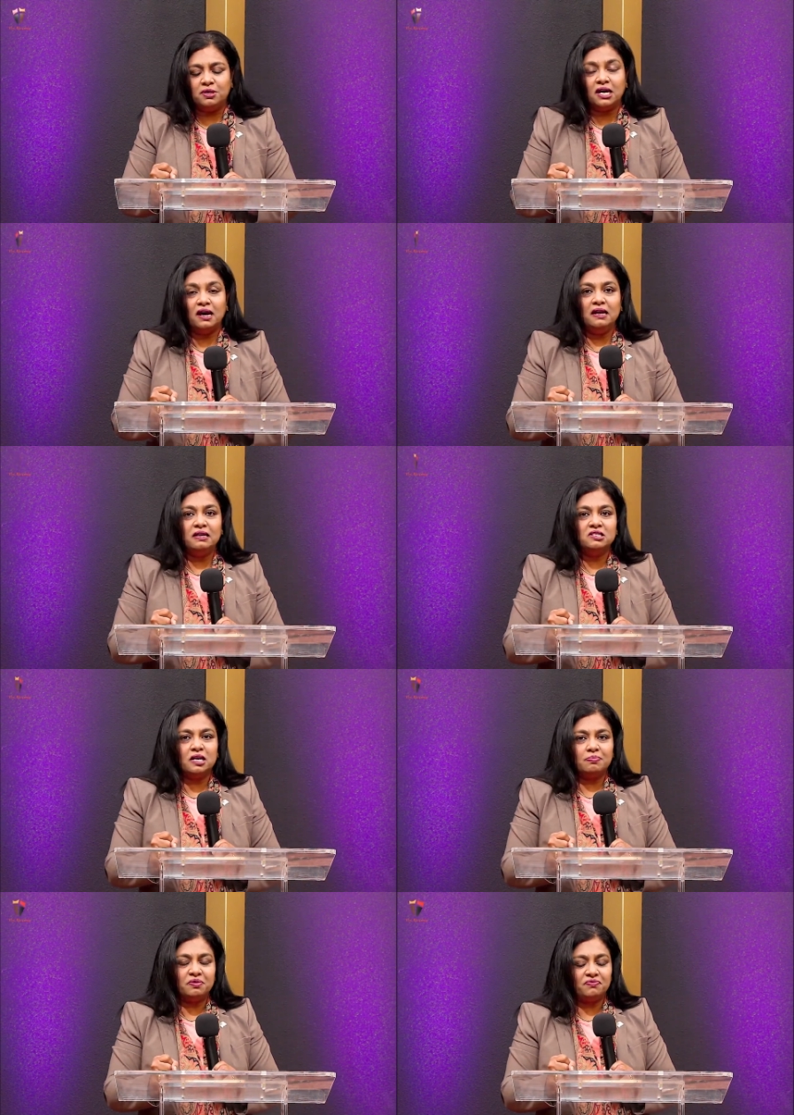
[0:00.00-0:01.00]
Daniel
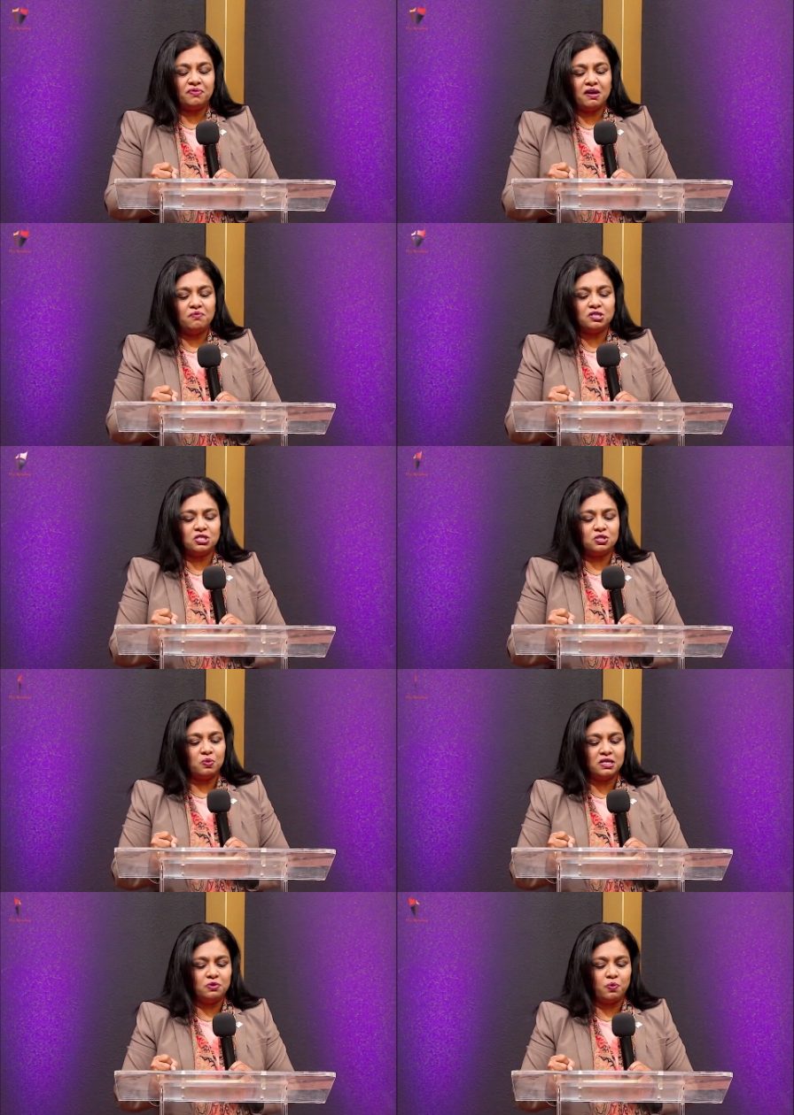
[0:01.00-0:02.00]
chapter 5, verse
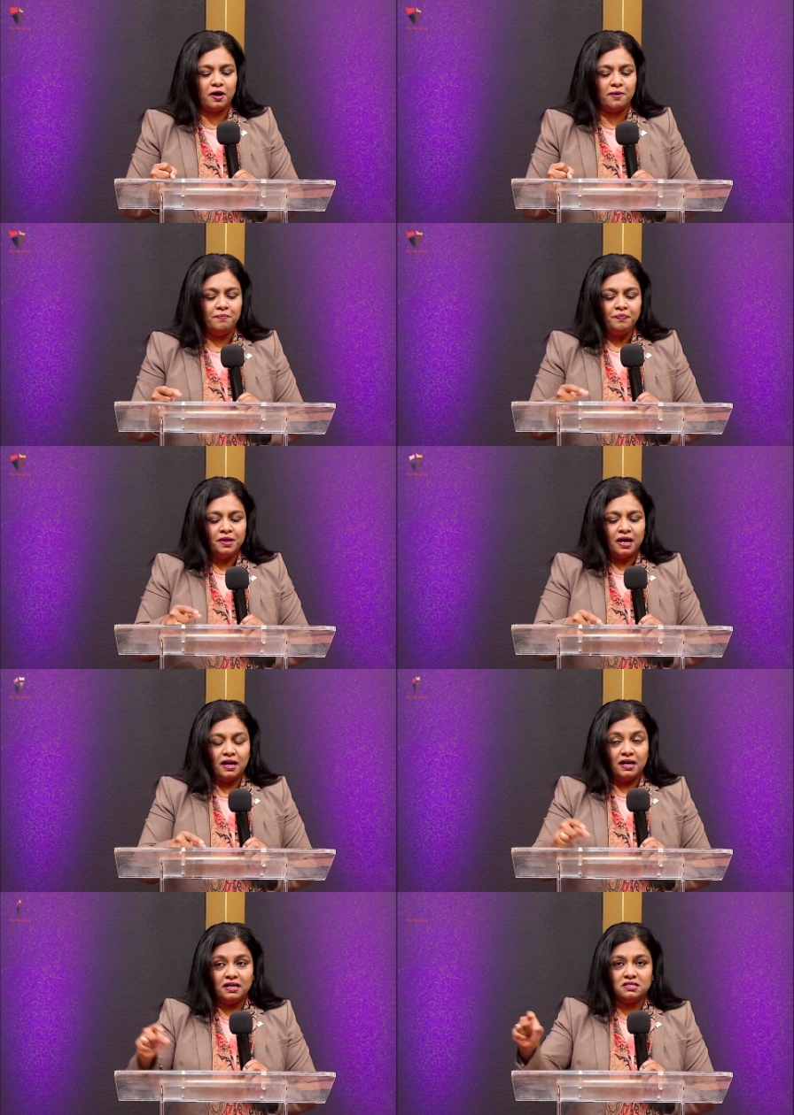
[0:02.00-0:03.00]
21.
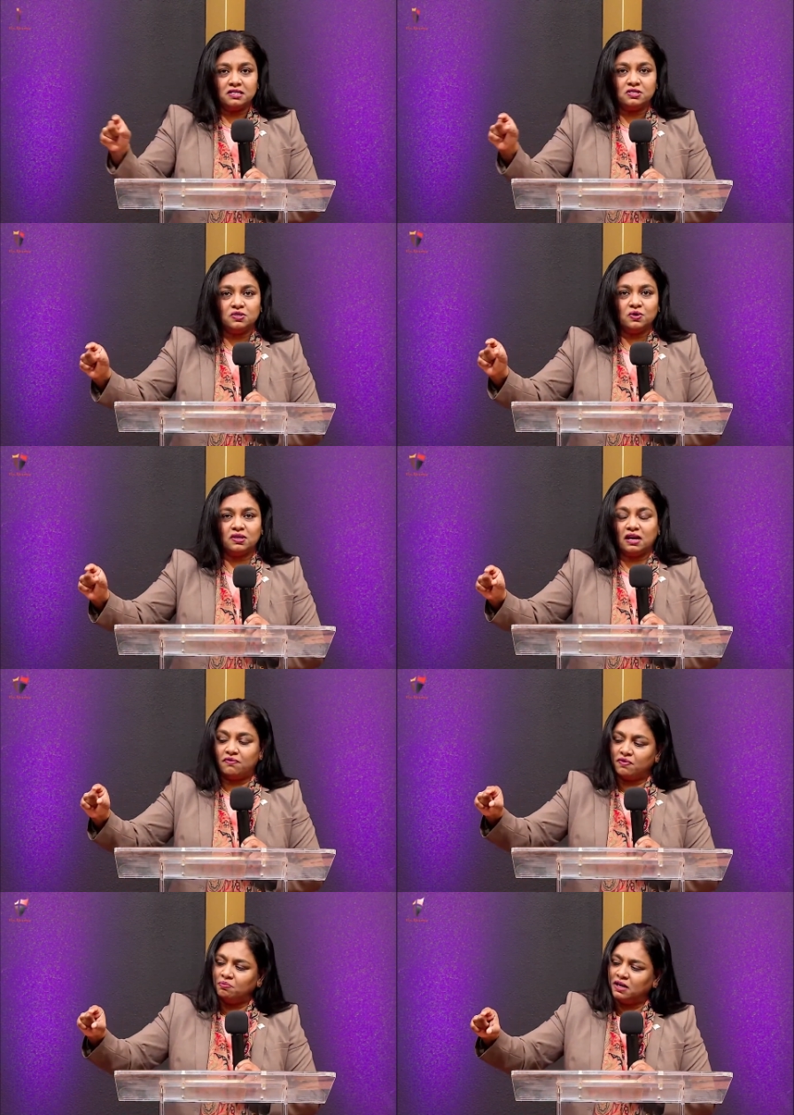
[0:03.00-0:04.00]
And I just took that
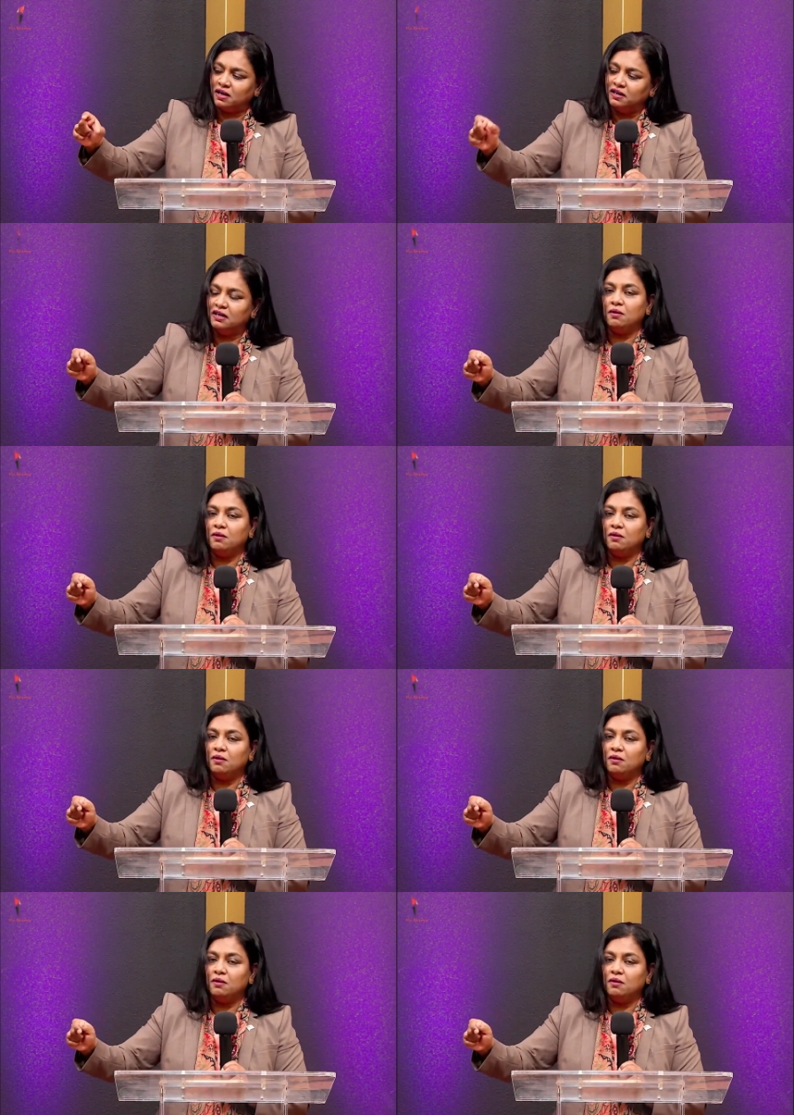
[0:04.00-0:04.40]
from that little